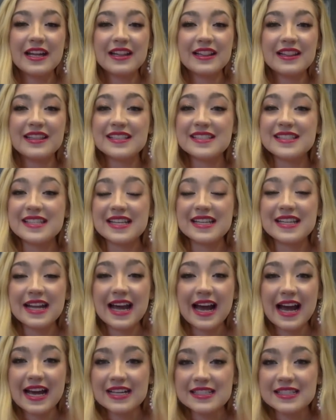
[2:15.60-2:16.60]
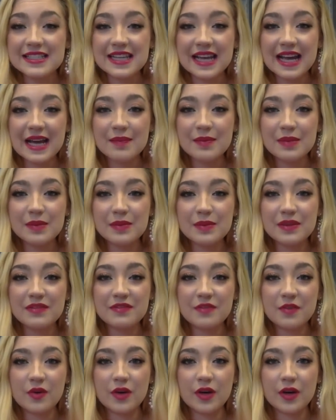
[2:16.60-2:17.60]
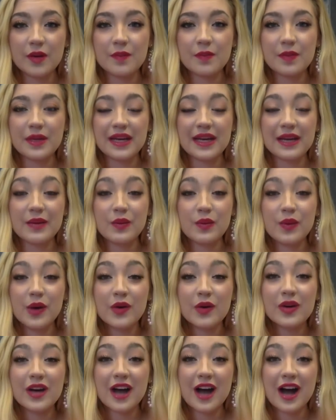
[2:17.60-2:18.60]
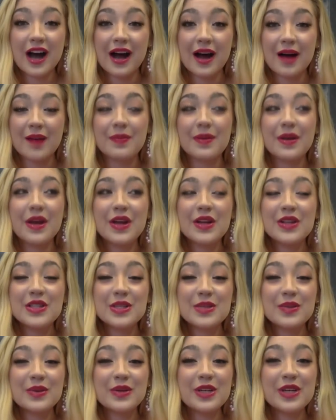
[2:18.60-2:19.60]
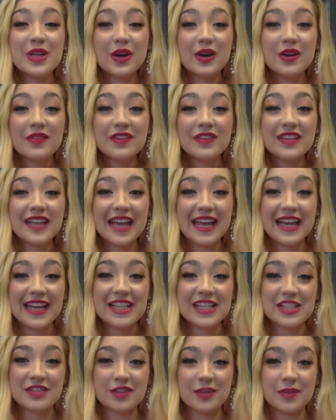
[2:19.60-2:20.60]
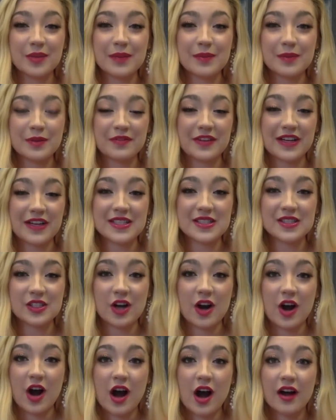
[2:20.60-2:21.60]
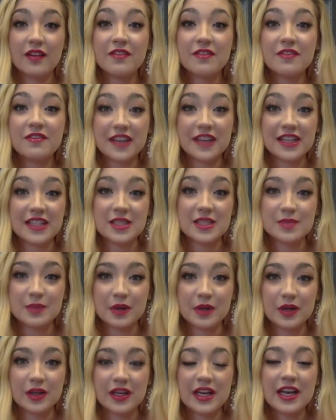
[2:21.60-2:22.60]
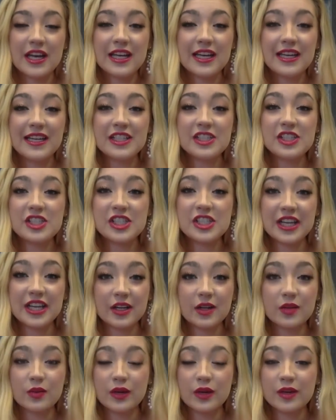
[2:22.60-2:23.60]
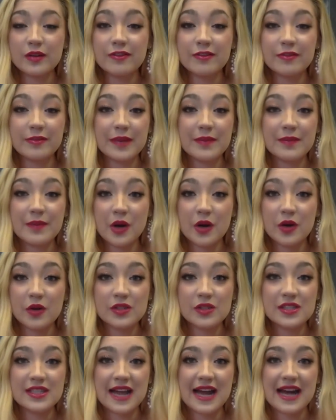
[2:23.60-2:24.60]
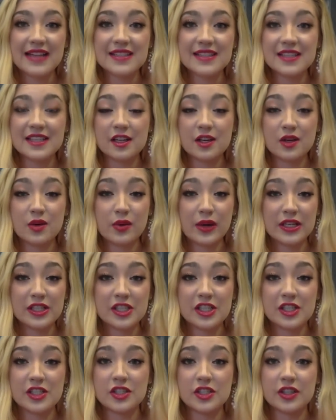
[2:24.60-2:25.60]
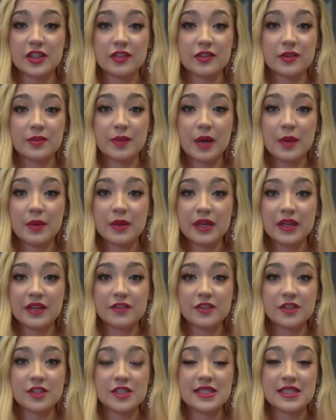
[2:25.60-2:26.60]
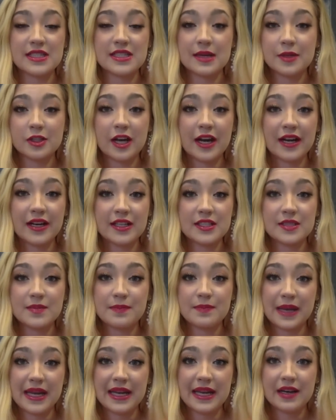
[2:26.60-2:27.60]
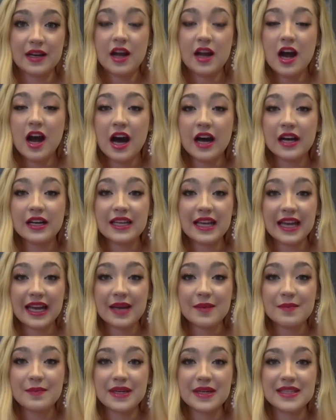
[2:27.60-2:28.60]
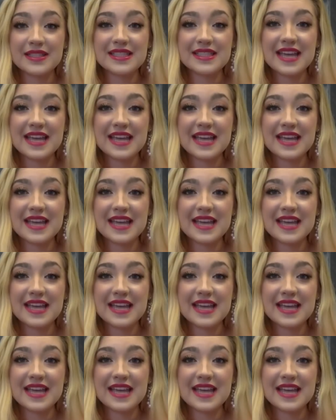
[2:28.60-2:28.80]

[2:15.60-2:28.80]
this hasn't happened before, but I woke up to a notification from my professor on Facebook. He shared one of my posts asking a question during the Republican versus Democratic debate on campus,